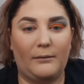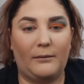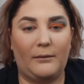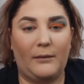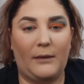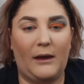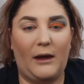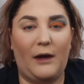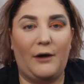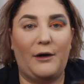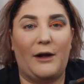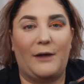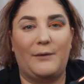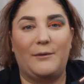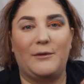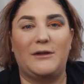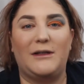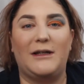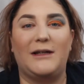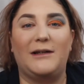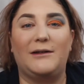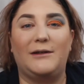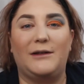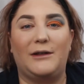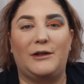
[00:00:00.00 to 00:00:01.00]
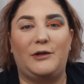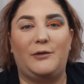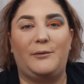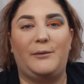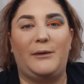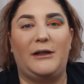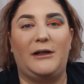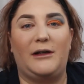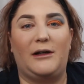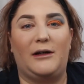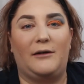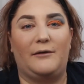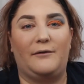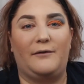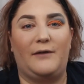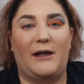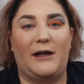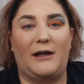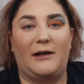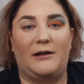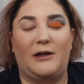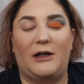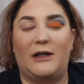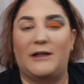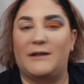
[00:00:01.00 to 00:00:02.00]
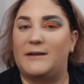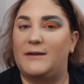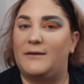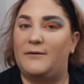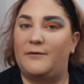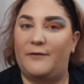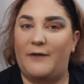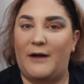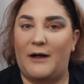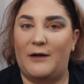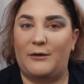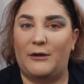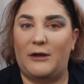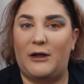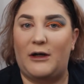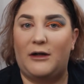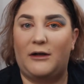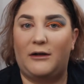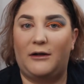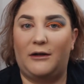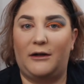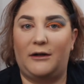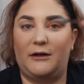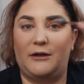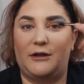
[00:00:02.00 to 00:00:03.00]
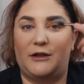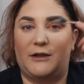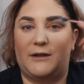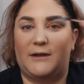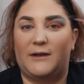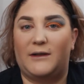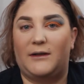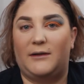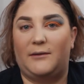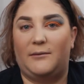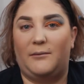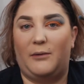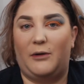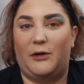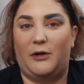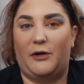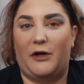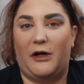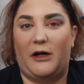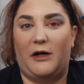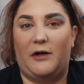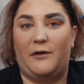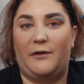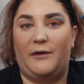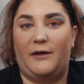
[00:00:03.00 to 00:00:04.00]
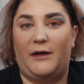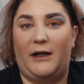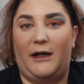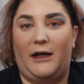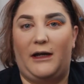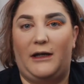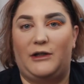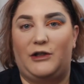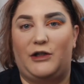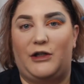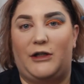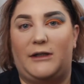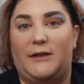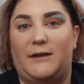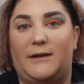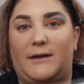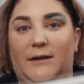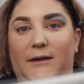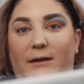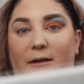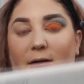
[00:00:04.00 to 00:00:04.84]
Alright, I'm going to take a little bit of that Lost and Found color just to blur out the edges.